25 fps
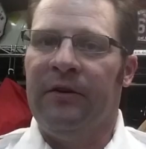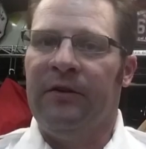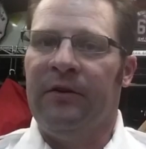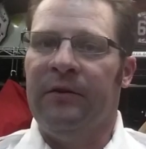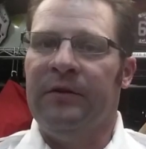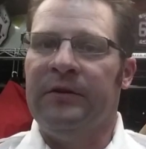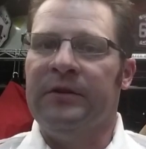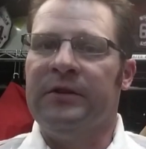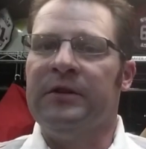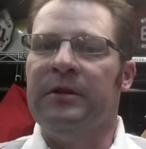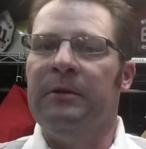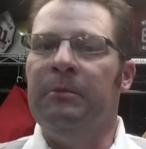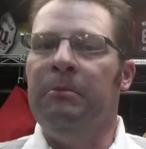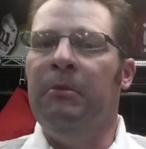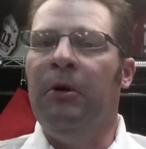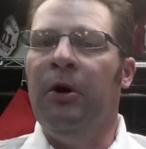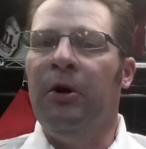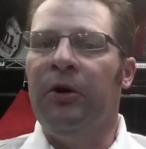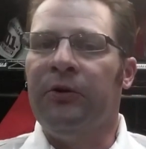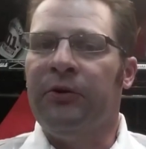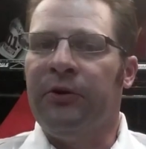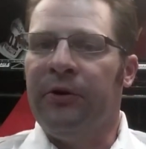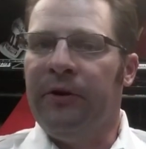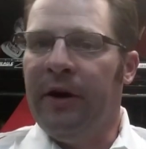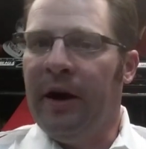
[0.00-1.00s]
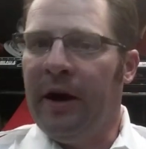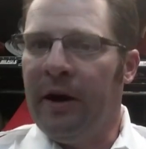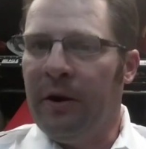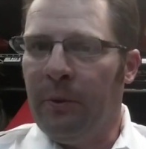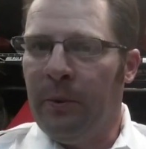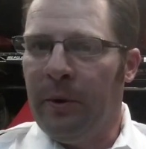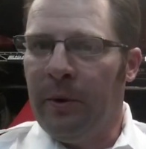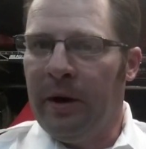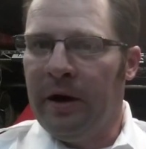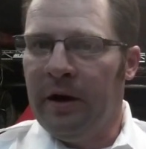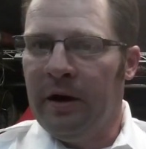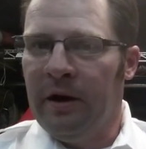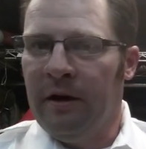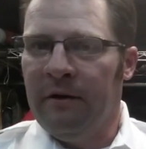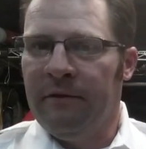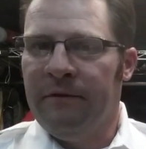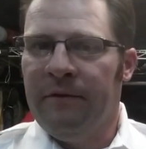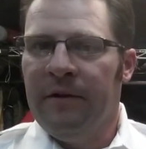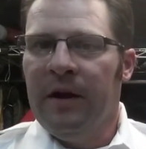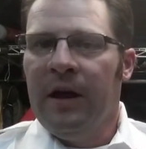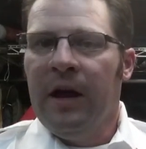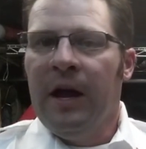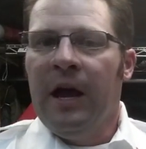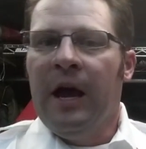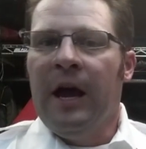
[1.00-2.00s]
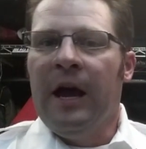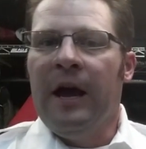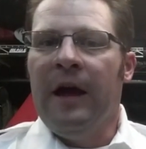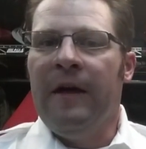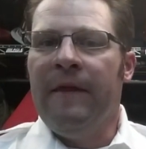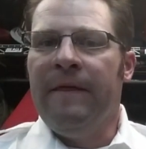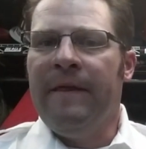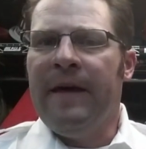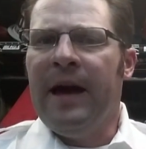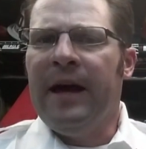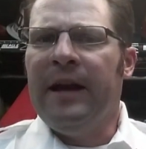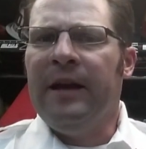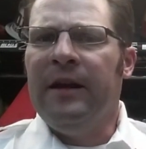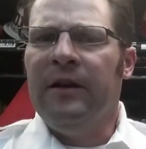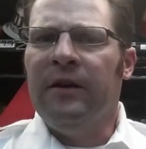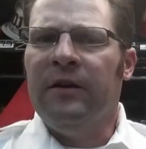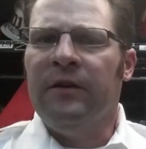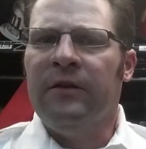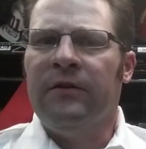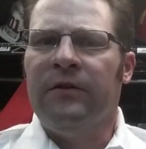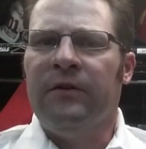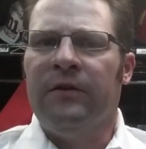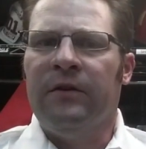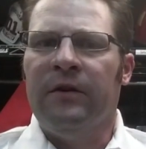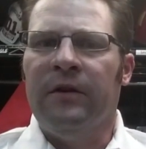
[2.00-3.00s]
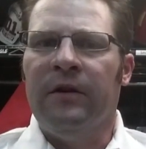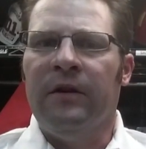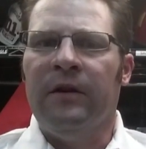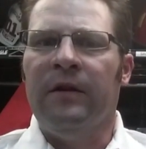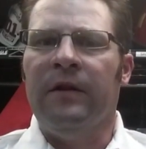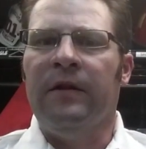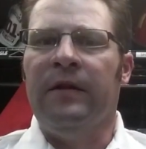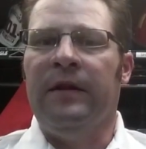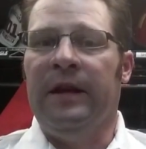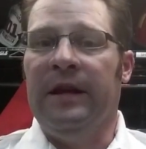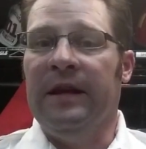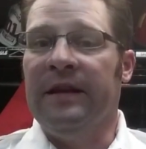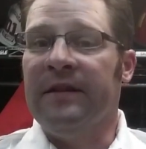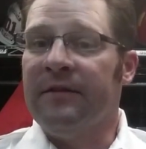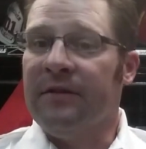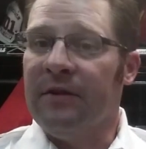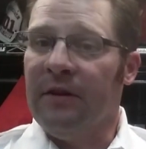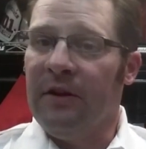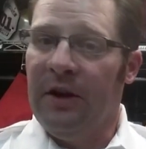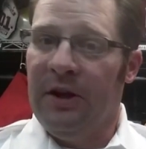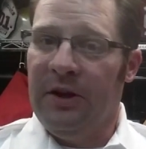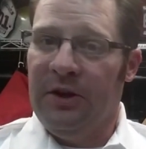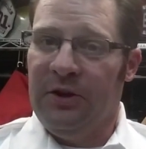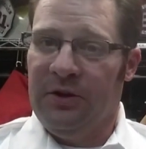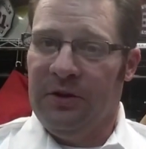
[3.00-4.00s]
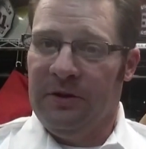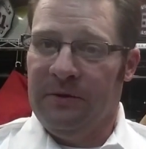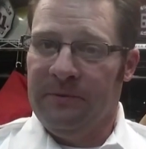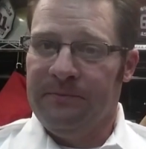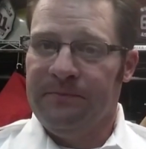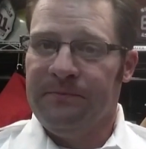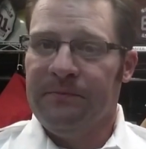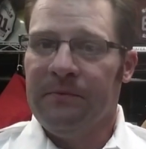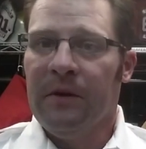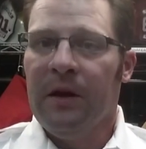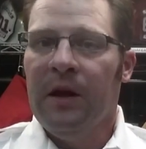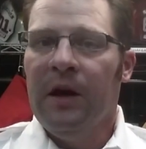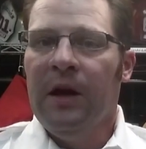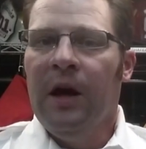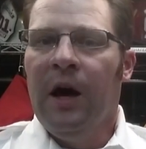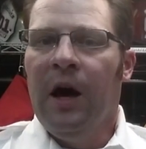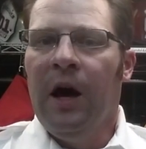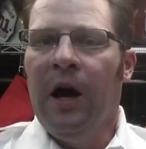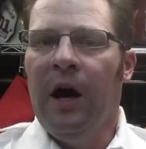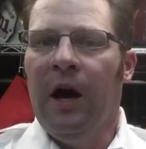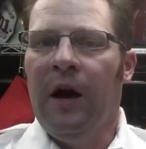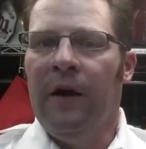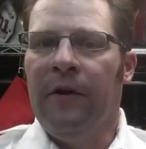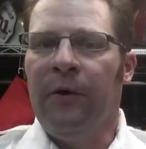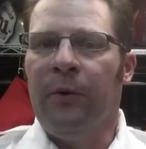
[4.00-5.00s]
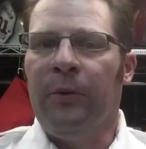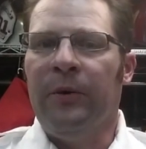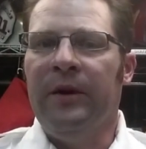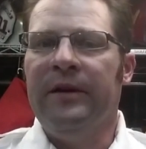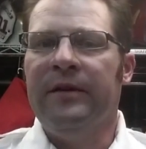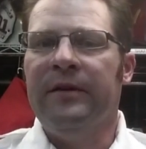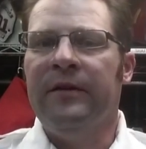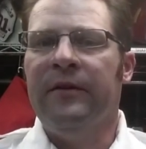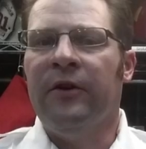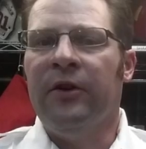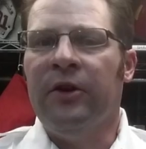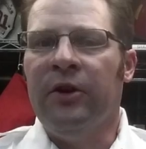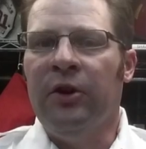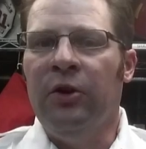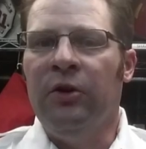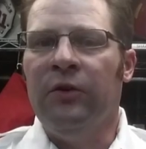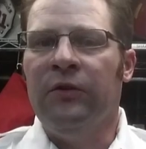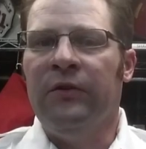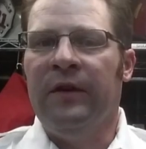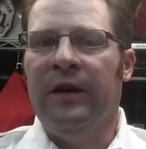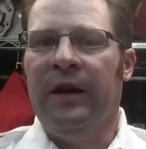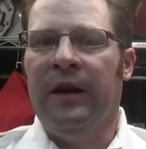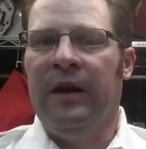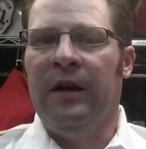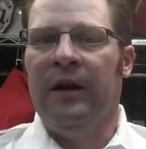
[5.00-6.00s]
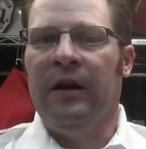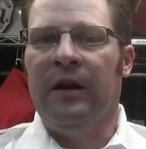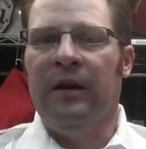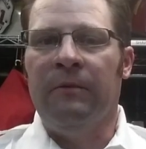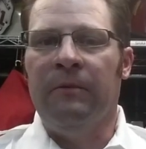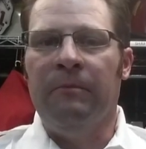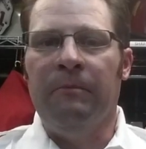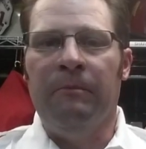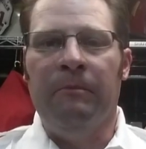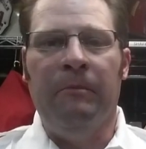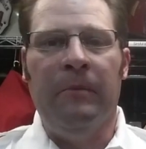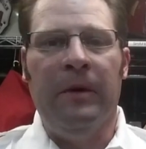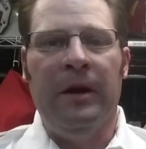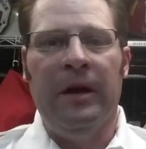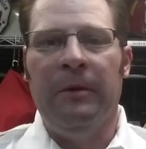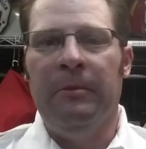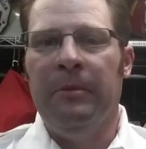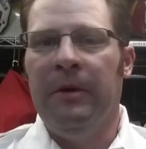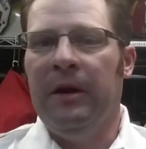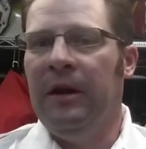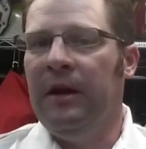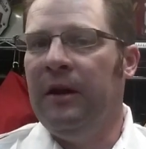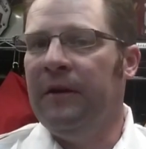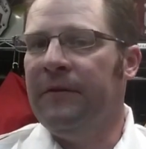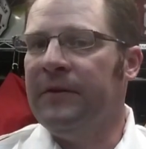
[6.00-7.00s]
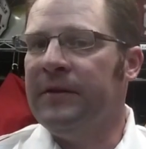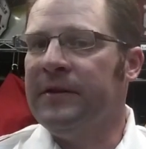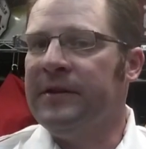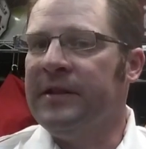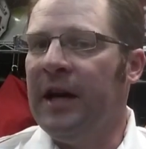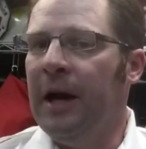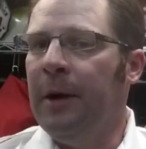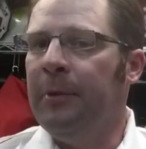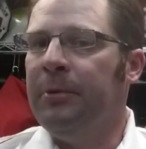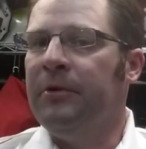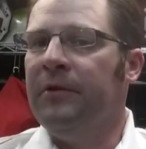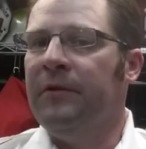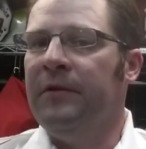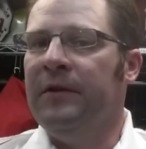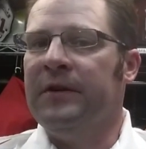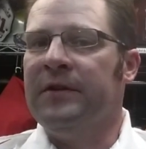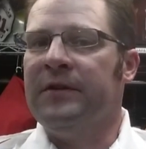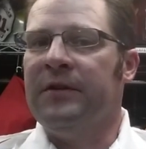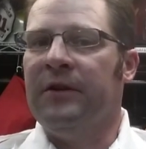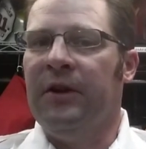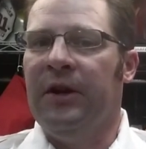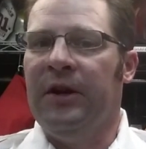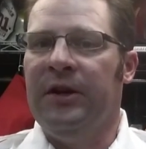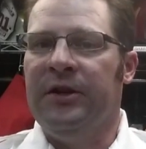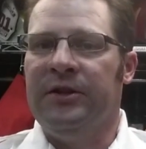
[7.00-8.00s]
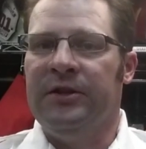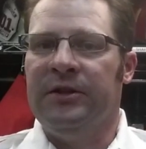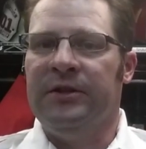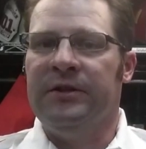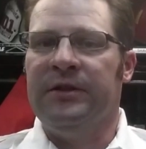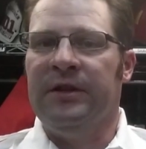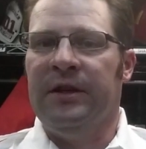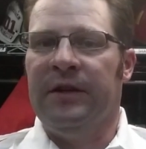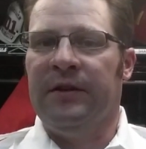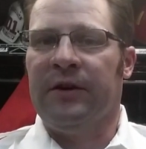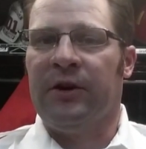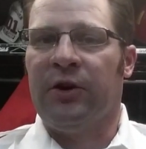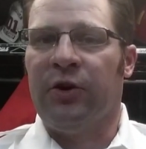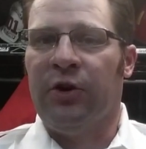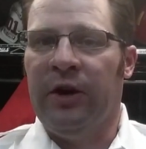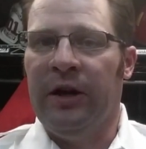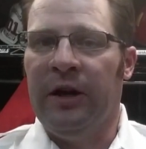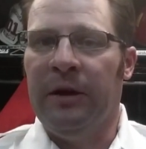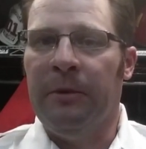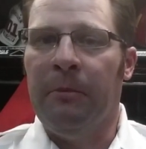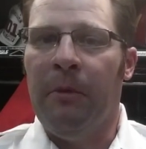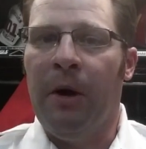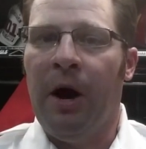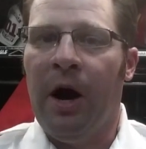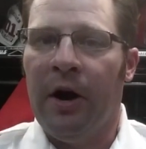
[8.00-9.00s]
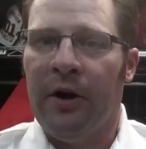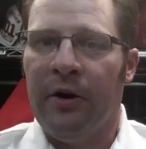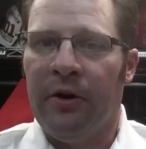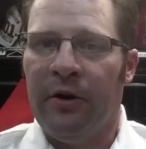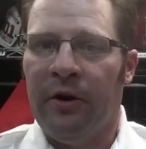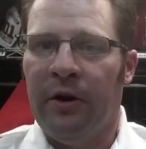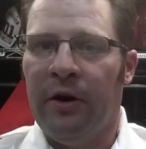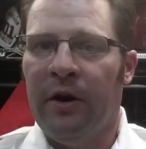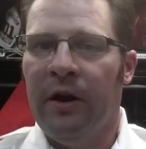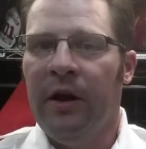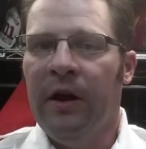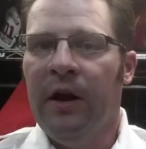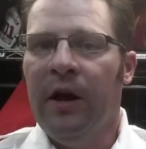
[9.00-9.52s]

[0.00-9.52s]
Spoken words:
service that most are not aware of, and that is the insulation. The reason they're using many different types of insulations in the green and modern